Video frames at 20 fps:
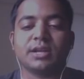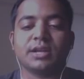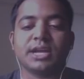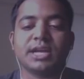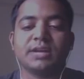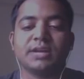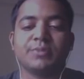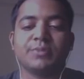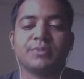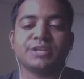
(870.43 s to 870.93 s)

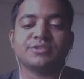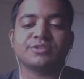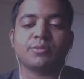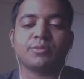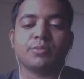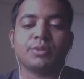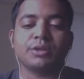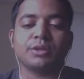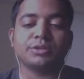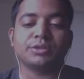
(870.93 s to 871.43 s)
and place
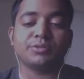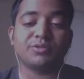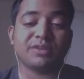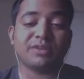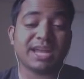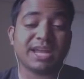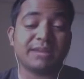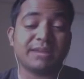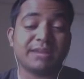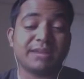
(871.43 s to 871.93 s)
of birth. You
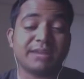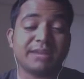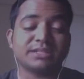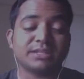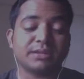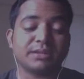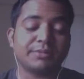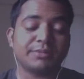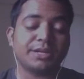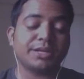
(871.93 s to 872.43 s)
can be
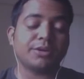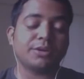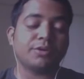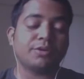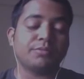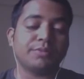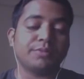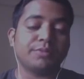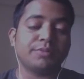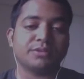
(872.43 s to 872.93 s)
discriminated
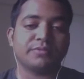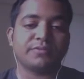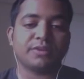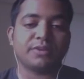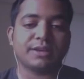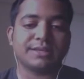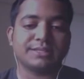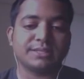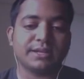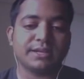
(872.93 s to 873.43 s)
on basis of your
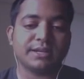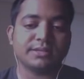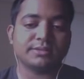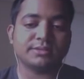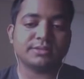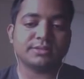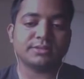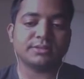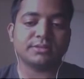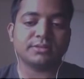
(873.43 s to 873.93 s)

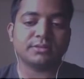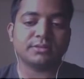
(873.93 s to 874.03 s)
residence.